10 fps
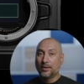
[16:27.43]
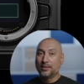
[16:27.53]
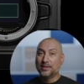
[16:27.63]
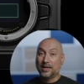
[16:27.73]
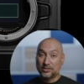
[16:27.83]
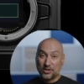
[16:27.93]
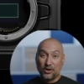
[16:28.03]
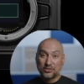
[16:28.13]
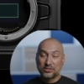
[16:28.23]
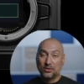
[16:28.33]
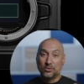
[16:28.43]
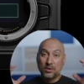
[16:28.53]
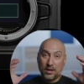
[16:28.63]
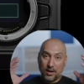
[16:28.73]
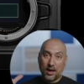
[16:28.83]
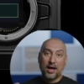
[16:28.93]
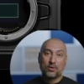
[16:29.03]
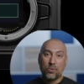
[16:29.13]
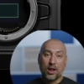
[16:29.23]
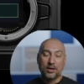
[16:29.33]
that is also high
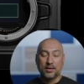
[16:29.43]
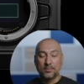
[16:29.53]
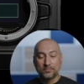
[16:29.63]
quality.